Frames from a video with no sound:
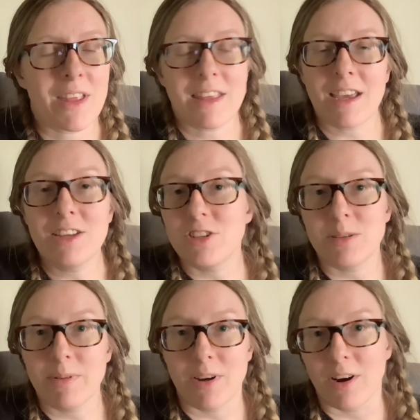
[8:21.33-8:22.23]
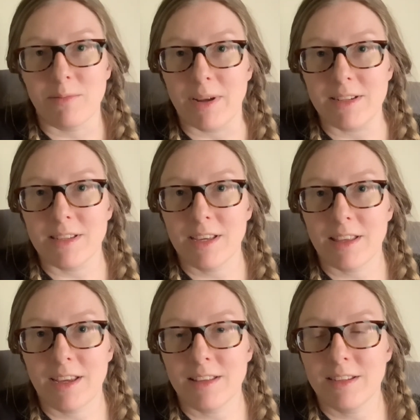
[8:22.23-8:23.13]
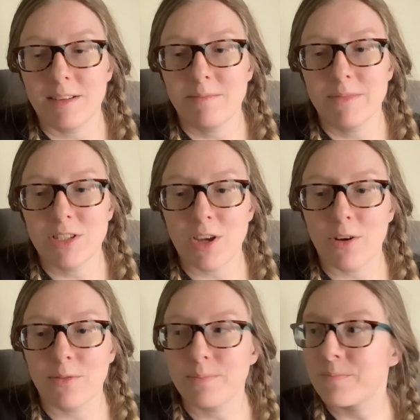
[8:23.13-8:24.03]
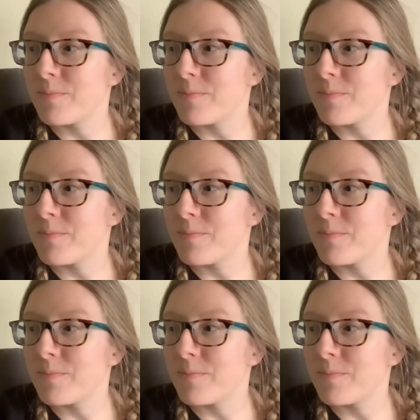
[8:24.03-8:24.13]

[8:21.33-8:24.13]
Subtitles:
It's just been hard mentally lately. So